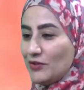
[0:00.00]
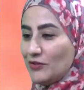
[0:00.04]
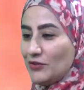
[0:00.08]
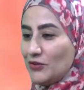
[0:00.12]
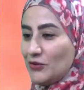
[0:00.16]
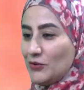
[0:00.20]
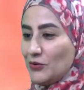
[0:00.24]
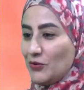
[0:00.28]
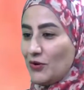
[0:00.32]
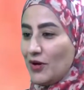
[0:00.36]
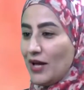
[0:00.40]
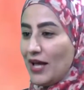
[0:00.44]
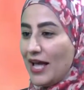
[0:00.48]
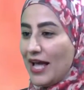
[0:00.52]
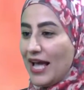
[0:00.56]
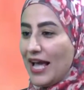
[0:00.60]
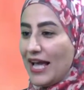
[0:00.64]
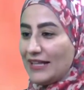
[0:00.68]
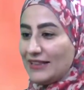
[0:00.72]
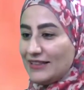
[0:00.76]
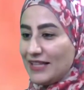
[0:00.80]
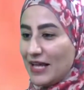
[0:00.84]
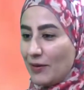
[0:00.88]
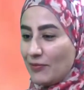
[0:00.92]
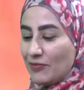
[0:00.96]
once you
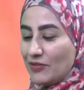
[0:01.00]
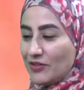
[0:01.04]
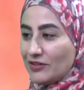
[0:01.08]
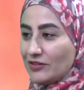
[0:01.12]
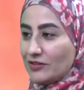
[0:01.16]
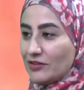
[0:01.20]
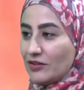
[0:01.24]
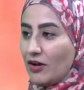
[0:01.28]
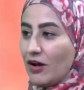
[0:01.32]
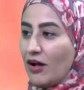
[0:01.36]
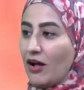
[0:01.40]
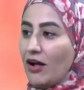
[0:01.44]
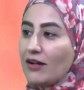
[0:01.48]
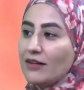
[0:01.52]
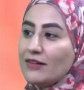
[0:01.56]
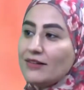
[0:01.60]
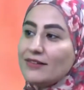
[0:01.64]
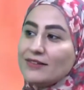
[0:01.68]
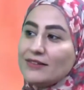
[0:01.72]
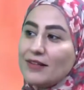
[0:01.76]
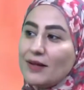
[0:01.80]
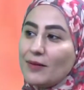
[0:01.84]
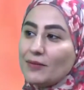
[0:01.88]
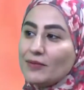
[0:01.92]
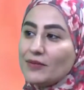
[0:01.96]
adapt this
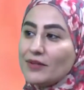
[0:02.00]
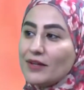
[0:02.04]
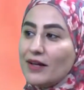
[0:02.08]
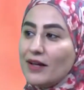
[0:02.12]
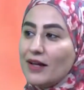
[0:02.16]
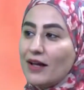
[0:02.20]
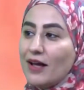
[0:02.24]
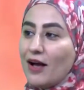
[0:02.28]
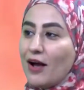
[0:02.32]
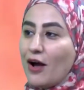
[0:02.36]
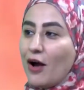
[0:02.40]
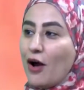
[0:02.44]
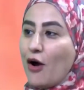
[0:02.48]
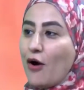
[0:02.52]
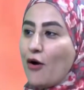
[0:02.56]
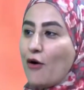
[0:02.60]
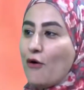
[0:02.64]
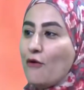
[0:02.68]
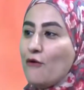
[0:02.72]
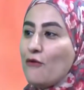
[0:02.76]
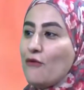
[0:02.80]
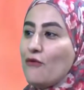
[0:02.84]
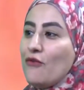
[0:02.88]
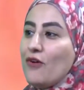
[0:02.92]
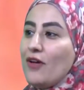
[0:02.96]
concept
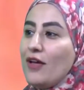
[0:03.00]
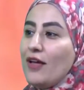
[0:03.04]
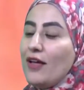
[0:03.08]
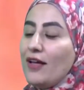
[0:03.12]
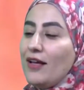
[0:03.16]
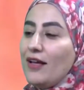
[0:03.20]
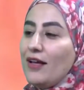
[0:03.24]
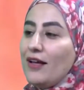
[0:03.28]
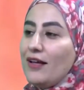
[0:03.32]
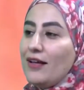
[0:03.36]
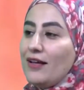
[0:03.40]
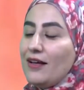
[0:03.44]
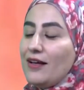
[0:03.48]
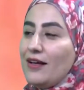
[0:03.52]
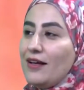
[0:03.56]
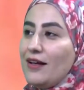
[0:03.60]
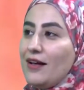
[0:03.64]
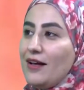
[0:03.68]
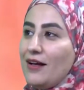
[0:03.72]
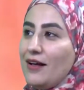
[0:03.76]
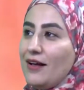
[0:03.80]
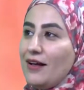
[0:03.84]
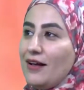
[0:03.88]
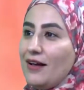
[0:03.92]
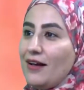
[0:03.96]
of uh,
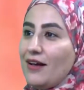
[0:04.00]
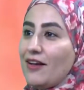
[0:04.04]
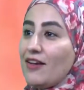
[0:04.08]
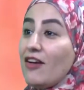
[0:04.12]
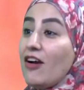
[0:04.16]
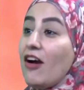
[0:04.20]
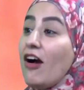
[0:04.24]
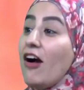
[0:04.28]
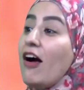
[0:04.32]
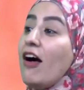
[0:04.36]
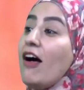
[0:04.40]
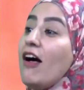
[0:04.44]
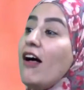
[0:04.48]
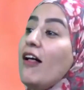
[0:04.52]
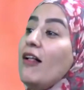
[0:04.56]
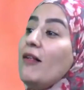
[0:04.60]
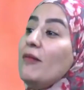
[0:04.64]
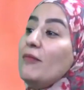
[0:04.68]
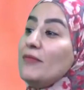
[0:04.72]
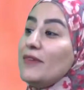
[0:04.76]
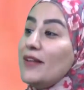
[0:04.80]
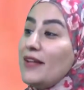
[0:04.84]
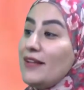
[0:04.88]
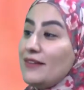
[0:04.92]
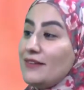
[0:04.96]
uh,
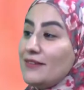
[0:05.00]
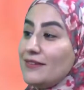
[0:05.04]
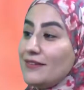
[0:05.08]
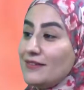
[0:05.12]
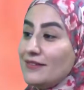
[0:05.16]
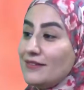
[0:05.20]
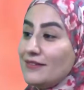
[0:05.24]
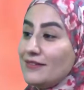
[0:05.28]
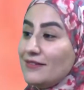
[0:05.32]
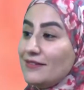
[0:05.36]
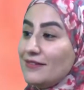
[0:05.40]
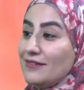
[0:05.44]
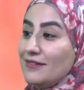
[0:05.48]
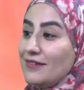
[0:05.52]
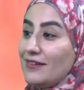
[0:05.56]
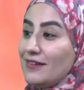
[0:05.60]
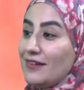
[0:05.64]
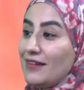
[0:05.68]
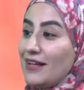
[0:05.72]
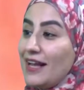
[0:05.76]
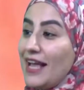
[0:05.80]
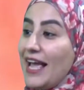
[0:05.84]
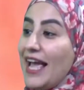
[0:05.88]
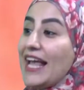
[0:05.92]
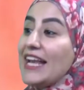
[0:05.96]
calmness
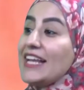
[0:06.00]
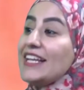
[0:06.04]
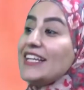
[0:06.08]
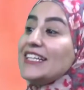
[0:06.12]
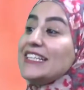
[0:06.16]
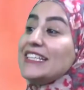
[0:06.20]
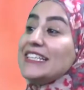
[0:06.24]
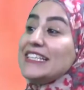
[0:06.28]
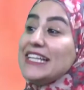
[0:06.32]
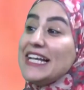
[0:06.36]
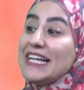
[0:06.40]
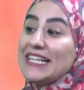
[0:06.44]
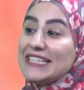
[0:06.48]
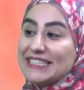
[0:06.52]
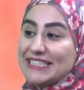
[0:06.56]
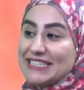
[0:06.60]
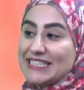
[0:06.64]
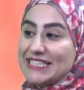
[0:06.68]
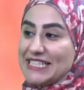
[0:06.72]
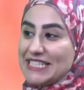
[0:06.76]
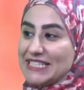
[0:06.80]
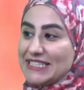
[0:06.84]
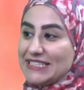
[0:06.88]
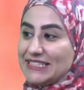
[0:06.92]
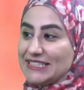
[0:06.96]
and
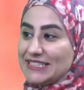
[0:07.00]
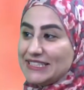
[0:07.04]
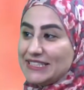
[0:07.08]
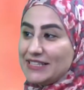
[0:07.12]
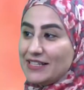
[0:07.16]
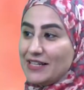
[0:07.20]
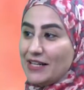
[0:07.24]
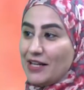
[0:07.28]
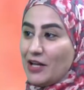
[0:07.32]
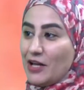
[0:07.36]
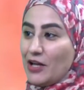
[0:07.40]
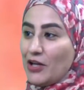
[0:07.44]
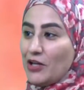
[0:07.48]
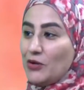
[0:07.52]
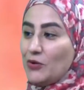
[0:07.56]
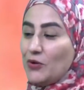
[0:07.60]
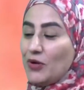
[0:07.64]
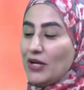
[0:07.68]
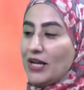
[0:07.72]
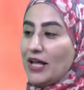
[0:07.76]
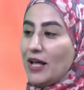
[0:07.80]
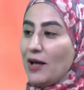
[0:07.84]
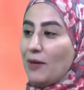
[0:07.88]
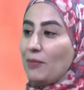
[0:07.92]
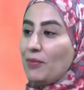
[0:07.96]
connectedness, you're
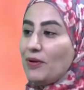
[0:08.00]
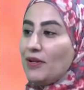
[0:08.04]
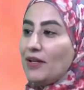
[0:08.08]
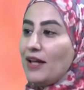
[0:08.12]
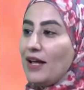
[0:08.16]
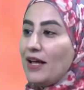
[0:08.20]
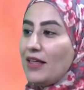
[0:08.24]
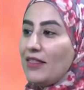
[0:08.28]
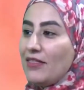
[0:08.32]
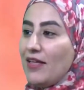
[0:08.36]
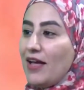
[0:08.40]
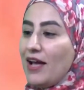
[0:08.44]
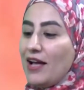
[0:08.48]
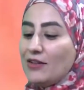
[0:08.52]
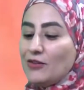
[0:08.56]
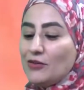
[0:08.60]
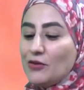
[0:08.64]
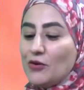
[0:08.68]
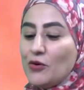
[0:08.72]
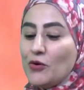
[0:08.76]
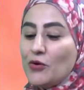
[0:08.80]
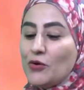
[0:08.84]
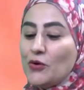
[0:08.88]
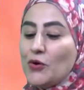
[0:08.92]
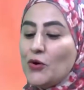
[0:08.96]
going to apply that
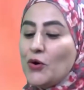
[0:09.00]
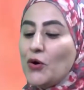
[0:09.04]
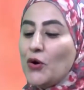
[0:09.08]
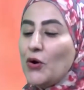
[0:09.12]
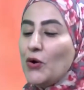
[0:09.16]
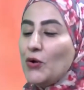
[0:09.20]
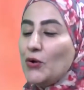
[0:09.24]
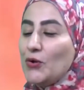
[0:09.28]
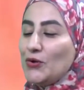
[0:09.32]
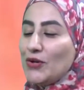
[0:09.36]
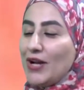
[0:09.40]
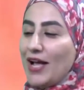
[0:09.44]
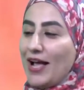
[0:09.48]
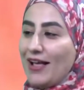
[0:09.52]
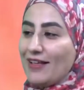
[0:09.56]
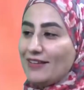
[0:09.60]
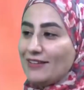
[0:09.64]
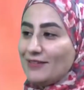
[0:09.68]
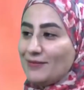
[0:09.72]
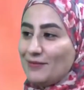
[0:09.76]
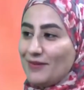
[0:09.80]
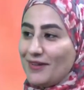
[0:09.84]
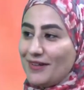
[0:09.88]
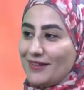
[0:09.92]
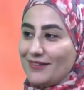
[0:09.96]
on all your
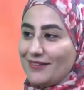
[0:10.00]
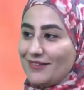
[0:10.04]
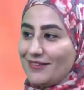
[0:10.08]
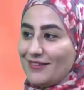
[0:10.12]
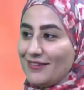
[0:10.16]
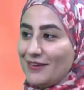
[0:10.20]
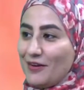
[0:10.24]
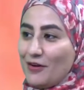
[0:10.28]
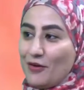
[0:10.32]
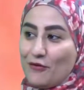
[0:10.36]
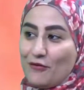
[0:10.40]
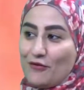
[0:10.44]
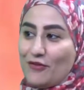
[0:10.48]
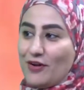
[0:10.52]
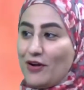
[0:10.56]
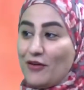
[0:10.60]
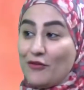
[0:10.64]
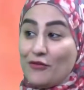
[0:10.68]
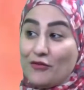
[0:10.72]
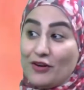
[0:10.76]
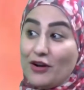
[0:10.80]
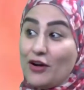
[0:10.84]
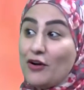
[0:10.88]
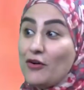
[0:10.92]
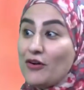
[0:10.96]
aspects of,
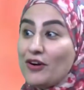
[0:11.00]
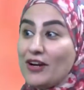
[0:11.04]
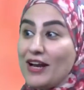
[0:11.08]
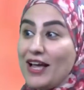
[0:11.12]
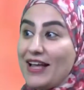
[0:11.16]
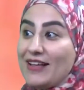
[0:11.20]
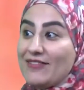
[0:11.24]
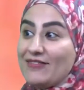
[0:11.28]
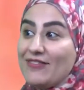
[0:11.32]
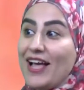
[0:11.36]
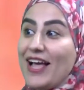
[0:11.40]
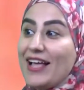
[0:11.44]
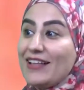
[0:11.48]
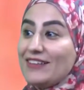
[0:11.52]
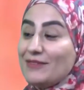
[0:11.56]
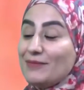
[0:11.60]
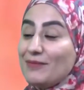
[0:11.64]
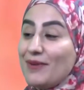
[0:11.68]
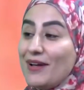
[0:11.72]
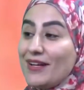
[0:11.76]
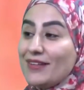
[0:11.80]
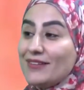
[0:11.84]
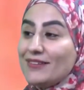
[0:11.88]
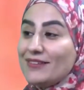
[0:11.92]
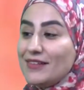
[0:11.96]
of all life
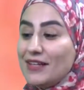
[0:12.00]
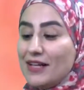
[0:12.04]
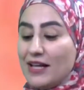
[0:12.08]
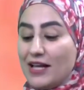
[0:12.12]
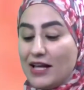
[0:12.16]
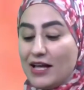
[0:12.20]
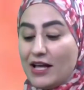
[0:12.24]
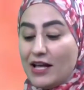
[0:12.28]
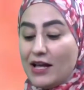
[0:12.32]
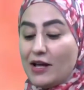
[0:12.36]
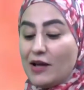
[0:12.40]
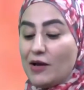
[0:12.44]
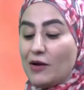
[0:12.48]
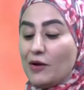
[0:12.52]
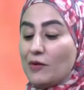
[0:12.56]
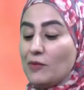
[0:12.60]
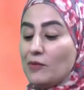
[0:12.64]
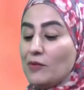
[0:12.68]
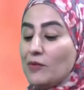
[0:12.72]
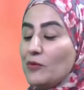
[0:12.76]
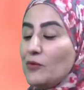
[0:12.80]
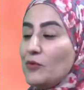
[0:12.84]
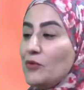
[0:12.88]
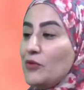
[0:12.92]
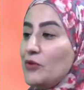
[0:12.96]
aspects
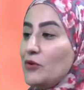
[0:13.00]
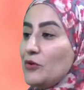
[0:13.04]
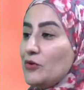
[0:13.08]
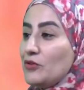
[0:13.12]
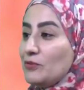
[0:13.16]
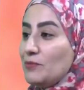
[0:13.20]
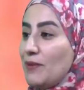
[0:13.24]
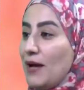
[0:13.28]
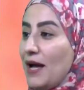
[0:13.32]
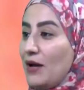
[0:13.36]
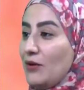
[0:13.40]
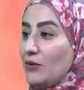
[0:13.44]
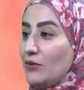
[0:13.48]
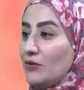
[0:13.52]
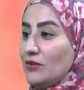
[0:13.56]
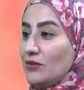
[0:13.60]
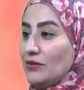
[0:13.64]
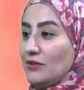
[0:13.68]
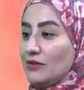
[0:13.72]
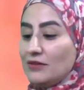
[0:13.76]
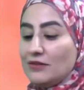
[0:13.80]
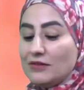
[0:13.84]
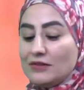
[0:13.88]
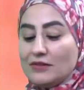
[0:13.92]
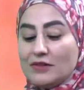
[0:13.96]
with your spouse,